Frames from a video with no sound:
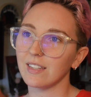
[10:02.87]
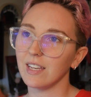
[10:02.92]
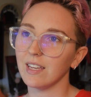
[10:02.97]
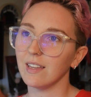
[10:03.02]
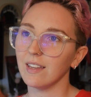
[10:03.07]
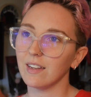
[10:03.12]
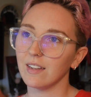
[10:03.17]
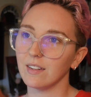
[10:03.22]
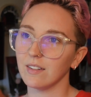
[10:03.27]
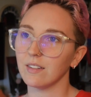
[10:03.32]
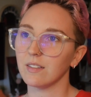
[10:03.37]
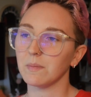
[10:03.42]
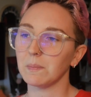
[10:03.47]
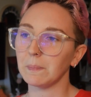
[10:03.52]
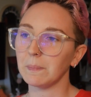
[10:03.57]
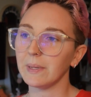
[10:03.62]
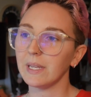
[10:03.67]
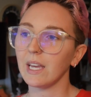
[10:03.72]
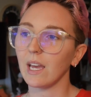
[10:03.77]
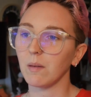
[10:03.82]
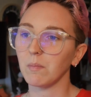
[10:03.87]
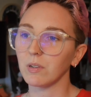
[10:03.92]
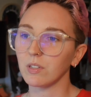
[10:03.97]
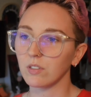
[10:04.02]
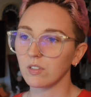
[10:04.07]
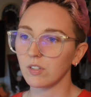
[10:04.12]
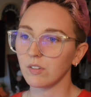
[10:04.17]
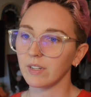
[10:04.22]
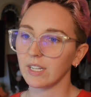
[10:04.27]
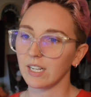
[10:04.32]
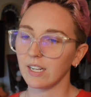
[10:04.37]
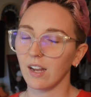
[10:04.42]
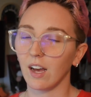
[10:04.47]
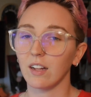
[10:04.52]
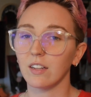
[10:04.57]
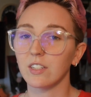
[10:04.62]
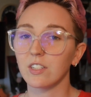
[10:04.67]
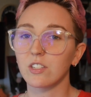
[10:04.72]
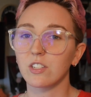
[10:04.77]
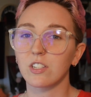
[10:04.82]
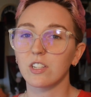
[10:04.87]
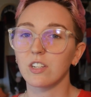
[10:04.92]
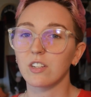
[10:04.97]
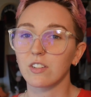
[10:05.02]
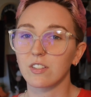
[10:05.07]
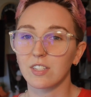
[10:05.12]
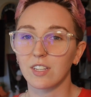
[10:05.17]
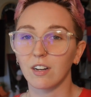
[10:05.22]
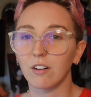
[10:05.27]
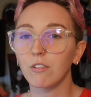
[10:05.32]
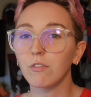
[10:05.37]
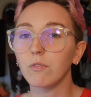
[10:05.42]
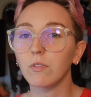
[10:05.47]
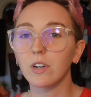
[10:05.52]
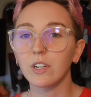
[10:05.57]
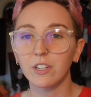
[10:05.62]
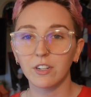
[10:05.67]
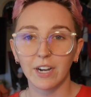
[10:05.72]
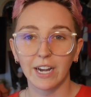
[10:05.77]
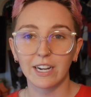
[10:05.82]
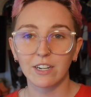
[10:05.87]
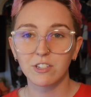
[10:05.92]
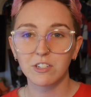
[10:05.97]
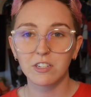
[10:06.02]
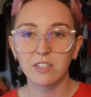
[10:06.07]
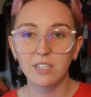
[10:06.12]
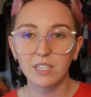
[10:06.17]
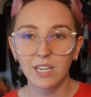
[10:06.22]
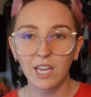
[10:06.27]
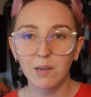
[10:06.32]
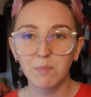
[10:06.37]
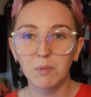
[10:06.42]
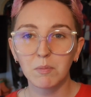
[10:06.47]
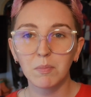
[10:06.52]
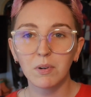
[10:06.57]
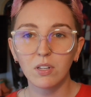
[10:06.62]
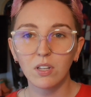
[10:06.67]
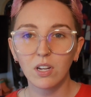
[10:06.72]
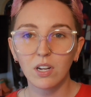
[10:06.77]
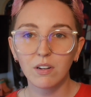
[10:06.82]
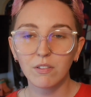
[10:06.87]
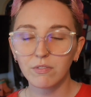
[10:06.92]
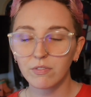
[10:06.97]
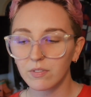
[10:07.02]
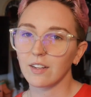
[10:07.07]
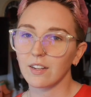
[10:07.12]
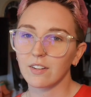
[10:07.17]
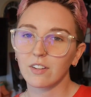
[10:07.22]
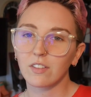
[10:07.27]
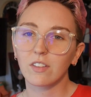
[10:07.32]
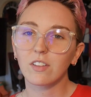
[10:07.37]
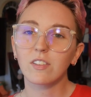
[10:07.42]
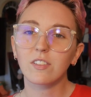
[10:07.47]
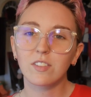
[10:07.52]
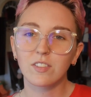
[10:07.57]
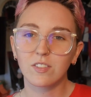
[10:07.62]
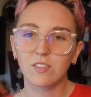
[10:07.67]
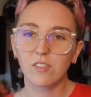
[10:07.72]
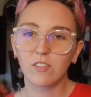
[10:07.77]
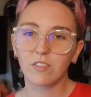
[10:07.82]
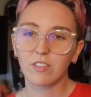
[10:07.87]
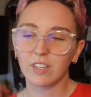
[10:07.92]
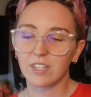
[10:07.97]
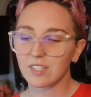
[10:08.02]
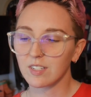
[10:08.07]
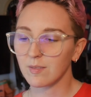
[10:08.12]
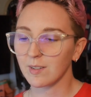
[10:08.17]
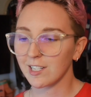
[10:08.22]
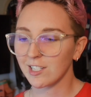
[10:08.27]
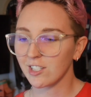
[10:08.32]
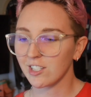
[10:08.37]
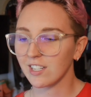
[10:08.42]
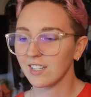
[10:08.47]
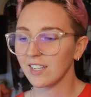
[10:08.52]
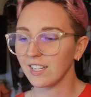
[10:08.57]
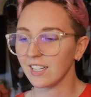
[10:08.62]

and be able to acknowledge to yourself what you're actually capable of. Another truthless question